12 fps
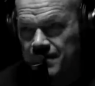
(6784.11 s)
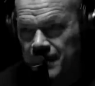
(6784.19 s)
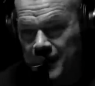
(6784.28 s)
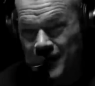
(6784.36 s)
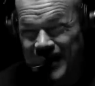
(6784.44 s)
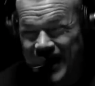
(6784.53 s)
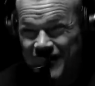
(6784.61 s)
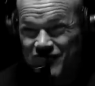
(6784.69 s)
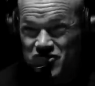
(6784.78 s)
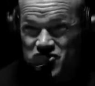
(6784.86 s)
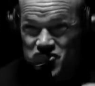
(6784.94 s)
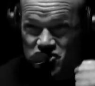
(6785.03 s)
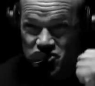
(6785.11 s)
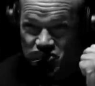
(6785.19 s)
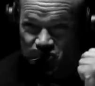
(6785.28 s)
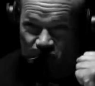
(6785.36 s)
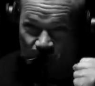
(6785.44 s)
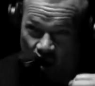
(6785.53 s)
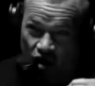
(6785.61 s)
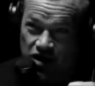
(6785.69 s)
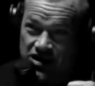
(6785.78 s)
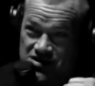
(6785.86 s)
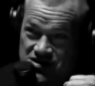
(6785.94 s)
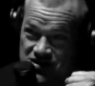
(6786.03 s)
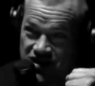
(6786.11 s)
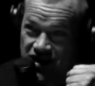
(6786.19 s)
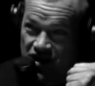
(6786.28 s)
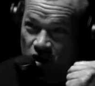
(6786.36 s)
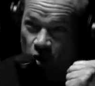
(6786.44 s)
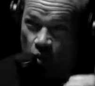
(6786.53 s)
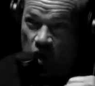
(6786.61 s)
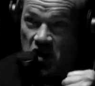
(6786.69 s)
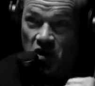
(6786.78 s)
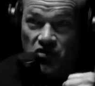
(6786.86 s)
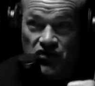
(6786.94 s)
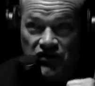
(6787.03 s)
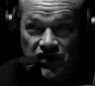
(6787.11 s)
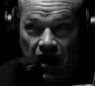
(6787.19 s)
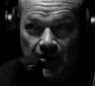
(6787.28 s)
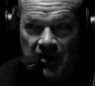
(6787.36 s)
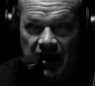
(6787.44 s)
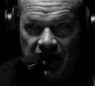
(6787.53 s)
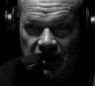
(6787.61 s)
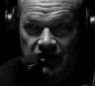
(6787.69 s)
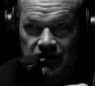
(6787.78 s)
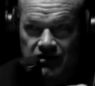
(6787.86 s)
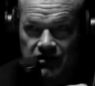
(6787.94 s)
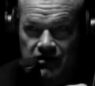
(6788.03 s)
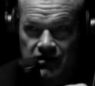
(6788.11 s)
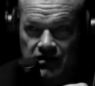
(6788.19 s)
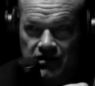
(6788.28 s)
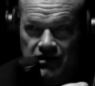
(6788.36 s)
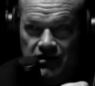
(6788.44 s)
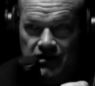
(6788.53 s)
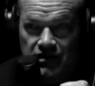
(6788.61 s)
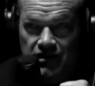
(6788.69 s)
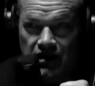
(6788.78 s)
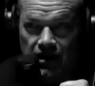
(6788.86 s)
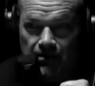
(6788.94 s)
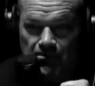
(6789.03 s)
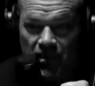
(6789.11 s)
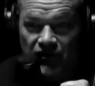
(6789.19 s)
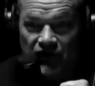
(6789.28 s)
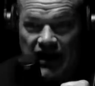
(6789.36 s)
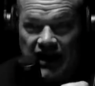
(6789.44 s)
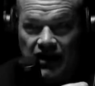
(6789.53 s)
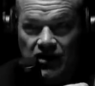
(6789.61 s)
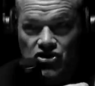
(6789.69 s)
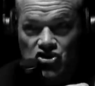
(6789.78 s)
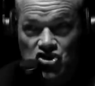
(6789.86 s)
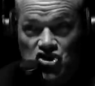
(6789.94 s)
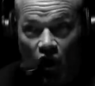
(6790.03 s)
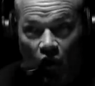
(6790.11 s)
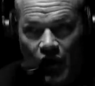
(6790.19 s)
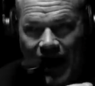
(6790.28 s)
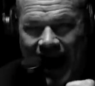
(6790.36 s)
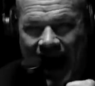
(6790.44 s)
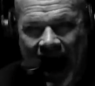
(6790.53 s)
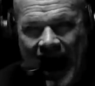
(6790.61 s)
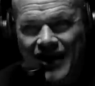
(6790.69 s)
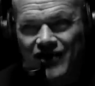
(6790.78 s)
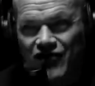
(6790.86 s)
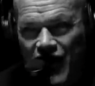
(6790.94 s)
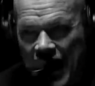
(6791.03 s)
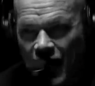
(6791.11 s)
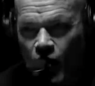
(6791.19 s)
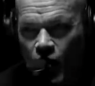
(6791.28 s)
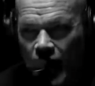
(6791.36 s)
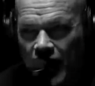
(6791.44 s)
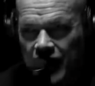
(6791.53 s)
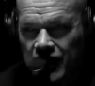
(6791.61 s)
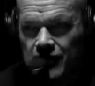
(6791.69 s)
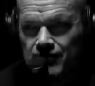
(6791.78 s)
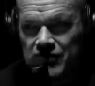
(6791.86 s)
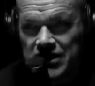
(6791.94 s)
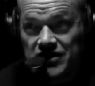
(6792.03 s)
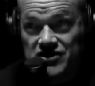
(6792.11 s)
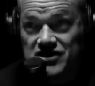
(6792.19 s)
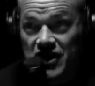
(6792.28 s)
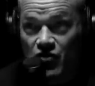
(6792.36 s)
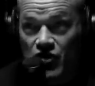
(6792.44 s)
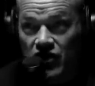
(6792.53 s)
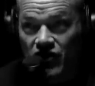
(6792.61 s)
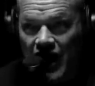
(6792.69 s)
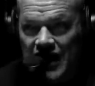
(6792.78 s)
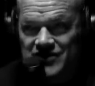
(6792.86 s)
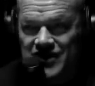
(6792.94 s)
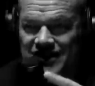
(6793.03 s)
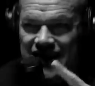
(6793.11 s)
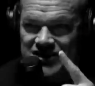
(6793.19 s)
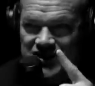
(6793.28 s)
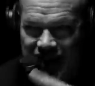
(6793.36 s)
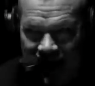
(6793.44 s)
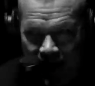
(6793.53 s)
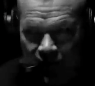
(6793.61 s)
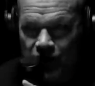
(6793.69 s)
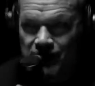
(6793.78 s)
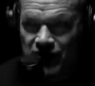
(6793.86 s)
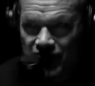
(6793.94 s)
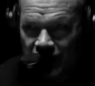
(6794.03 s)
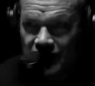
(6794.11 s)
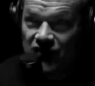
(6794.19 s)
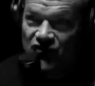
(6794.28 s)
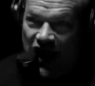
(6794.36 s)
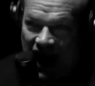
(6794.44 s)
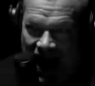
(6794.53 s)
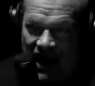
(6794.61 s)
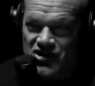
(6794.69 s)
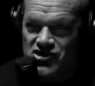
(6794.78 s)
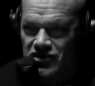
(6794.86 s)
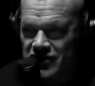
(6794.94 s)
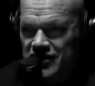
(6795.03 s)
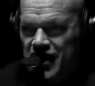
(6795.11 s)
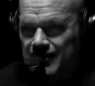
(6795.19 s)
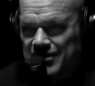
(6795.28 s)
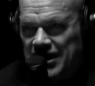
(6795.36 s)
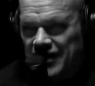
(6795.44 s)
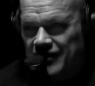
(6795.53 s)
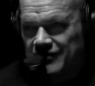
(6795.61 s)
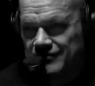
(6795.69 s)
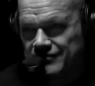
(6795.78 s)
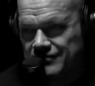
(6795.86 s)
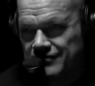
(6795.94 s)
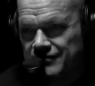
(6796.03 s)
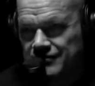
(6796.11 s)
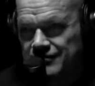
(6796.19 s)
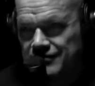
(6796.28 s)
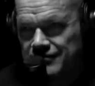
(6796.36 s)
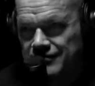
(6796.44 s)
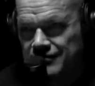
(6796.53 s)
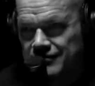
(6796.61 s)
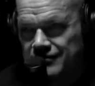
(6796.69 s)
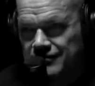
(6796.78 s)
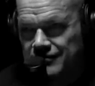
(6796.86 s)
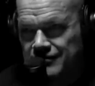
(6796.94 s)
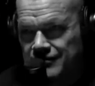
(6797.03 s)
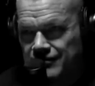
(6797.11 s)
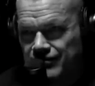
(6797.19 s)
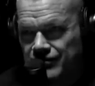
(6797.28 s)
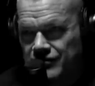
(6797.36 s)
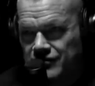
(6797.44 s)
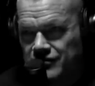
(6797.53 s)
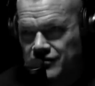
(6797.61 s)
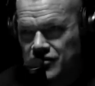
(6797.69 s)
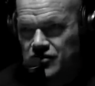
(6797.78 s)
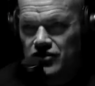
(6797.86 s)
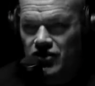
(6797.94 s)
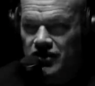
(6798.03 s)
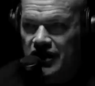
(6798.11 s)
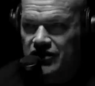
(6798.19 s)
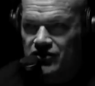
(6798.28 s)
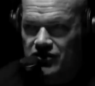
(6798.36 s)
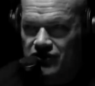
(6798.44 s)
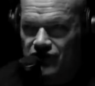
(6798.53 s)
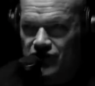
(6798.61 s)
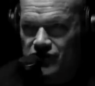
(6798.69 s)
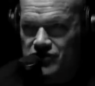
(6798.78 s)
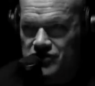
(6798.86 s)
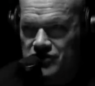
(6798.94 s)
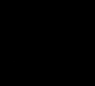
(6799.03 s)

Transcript: they might have the strongest will to dominate but they don't act that way because they realize that that's counterproductive to actually dominating. Yeah. You look like you're confused.